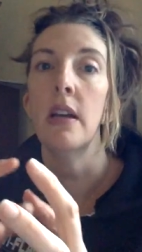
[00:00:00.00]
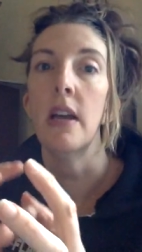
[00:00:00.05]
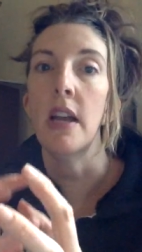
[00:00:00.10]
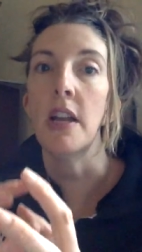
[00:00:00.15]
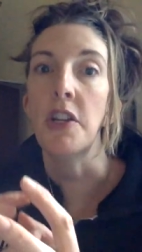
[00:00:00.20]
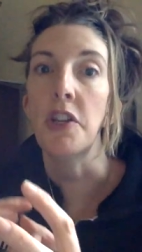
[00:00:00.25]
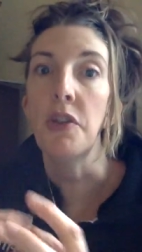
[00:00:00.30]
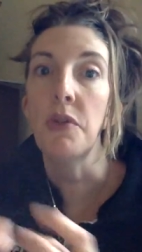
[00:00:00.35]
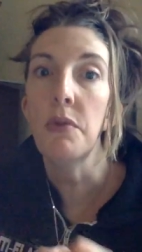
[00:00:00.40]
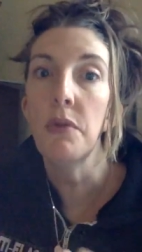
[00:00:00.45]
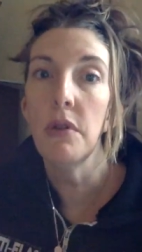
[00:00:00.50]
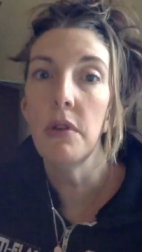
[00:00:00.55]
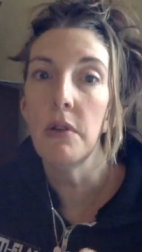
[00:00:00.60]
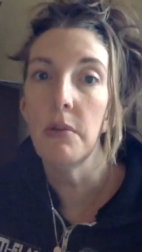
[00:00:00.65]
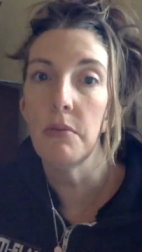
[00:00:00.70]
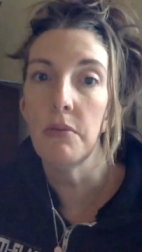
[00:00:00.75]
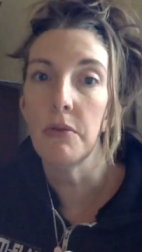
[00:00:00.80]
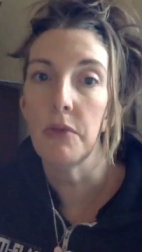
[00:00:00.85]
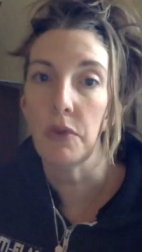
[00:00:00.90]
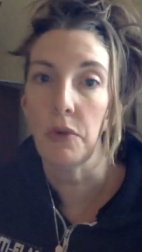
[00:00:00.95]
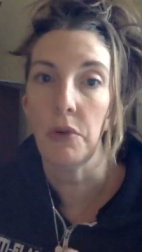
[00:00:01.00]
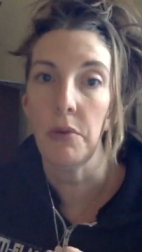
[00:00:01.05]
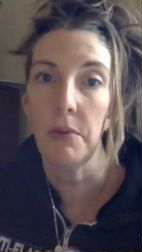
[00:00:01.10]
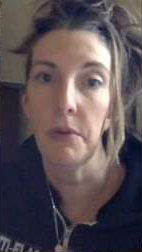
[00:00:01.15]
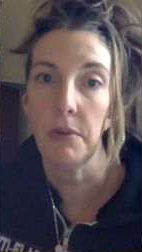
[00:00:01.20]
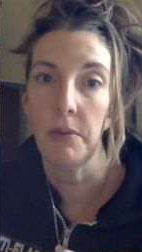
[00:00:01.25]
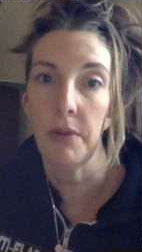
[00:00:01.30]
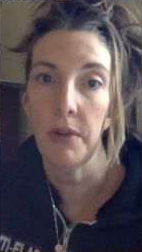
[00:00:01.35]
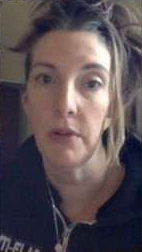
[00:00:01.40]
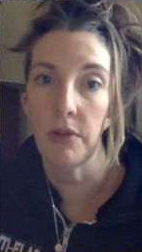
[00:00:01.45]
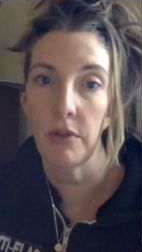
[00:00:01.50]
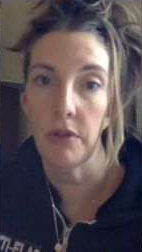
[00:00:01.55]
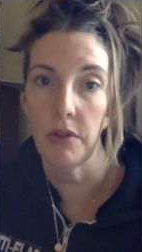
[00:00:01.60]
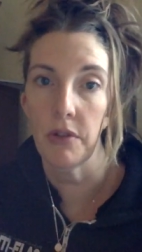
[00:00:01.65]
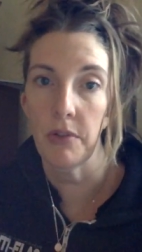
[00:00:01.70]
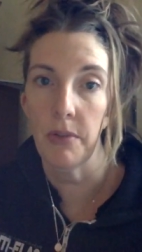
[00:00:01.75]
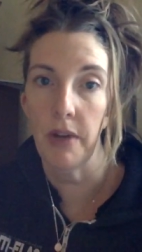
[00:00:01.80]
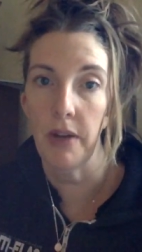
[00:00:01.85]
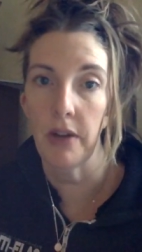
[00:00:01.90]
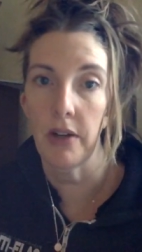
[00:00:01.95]
And you will absorb your
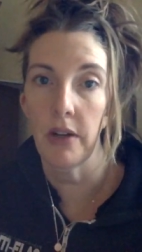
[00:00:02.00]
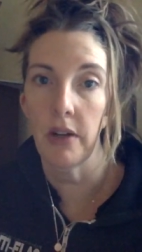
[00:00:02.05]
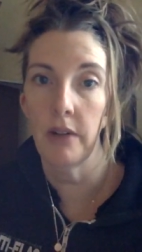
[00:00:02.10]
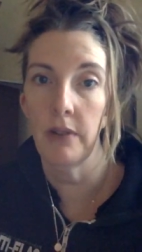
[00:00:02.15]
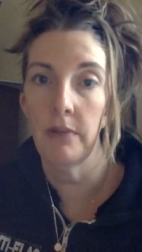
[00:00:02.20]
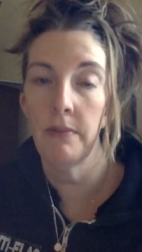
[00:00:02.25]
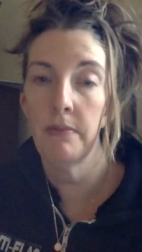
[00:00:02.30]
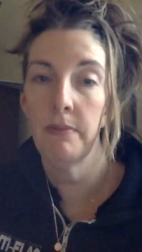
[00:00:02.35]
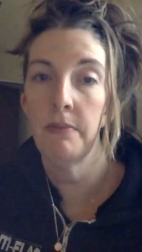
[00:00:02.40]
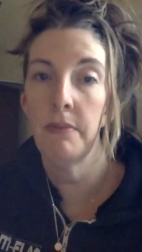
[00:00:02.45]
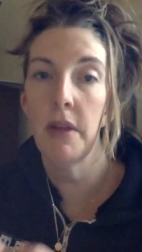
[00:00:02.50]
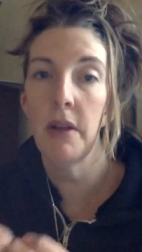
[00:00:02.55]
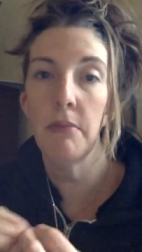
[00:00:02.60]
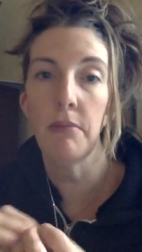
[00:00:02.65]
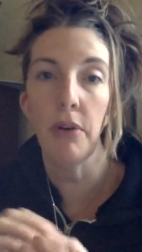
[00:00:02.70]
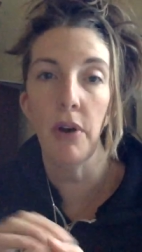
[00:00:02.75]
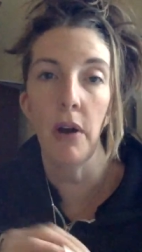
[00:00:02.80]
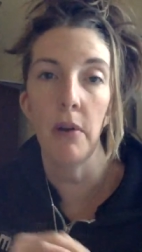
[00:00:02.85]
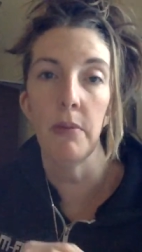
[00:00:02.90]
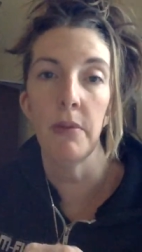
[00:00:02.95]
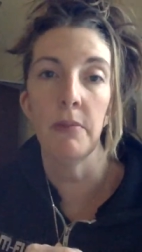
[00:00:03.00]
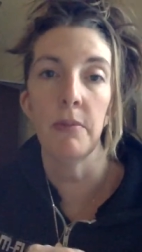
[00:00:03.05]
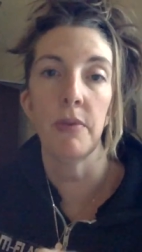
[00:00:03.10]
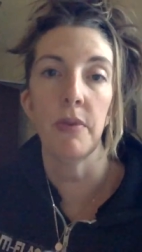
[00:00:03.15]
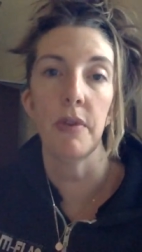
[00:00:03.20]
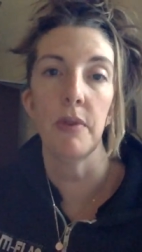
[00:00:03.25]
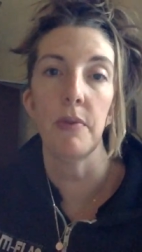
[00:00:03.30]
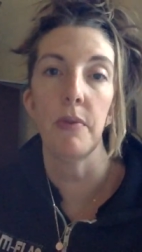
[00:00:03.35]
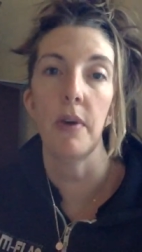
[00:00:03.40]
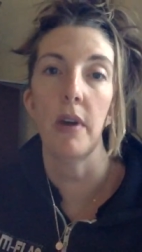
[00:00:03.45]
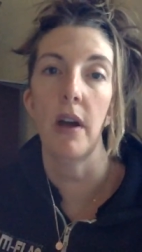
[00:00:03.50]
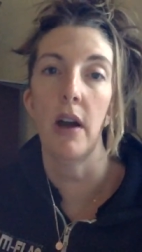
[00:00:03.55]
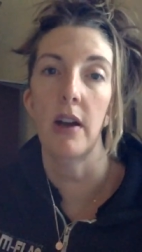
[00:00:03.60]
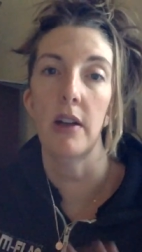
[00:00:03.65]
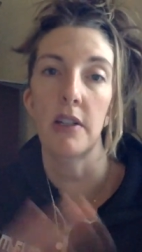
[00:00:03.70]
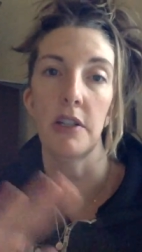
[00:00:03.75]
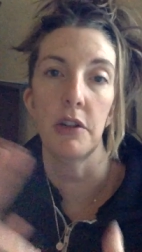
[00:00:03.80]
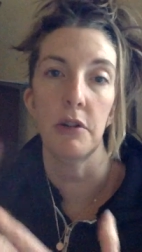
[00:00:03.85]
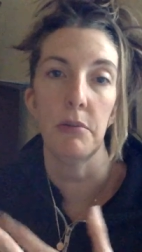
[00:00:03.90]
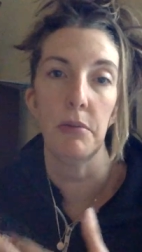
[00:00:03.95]
minerals better. Big problem with what
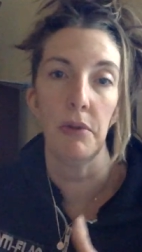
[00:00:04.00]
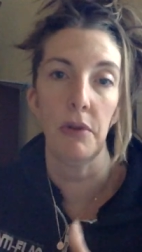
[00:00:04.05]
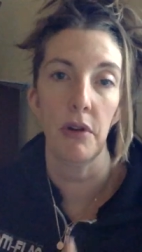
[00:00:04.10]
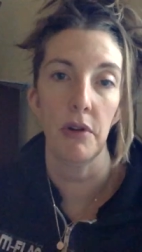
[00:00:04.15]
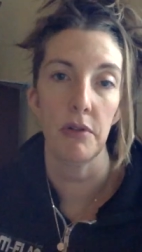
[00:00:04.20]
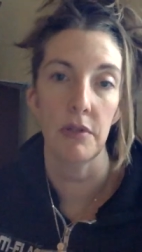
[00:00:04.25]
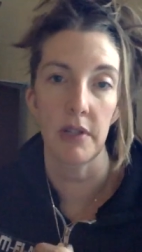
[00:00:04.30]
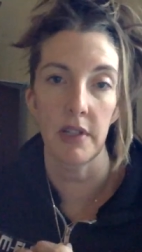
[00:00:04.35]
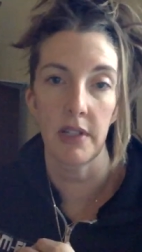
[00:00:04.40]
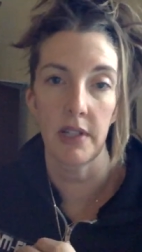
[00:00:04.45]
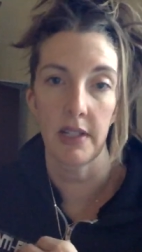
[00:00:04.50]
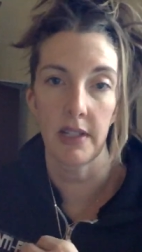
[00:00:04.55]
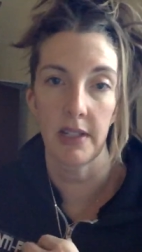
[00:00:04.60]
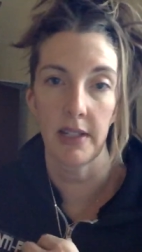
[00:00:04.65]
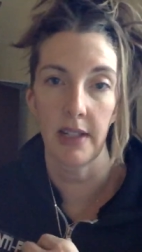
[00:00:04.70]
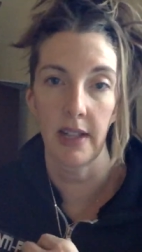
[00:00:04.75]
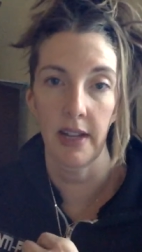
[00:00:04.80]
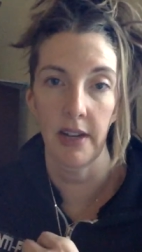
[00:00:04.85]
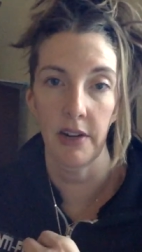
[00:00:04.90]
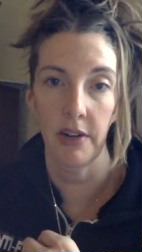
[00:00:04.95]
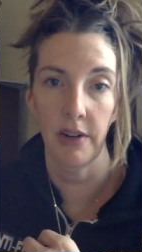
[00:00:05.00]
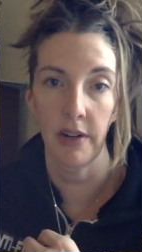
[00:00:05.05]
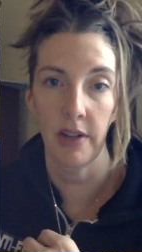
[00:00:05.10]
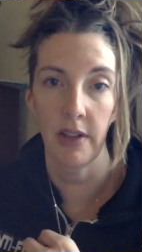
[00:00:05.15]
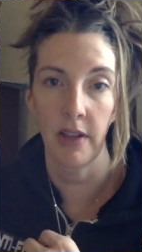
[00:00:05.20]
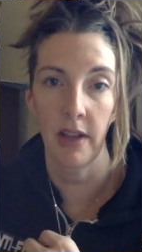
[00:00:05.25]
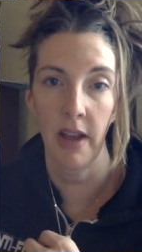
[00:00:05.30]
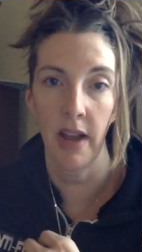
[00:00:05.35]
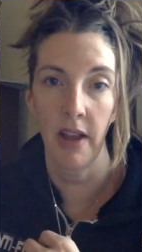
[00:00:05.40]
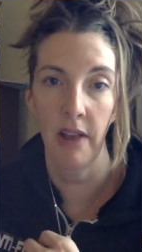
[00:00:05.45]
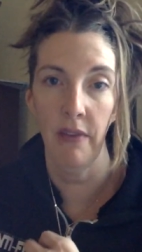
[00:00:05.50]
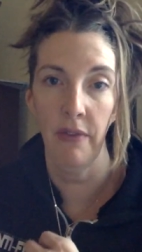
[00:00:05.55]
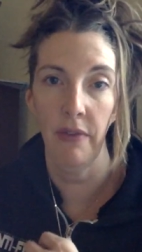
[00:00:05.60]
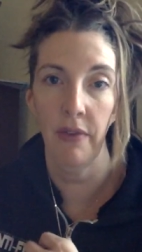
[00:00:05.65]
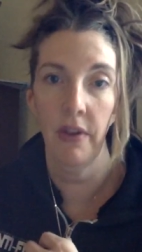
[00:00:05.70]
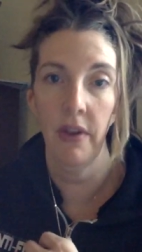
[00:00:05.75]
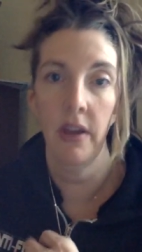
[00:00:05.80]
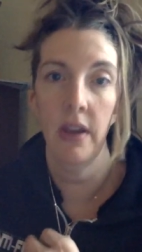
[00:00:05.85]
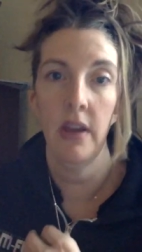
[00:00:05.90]
osteoporosis is later in life.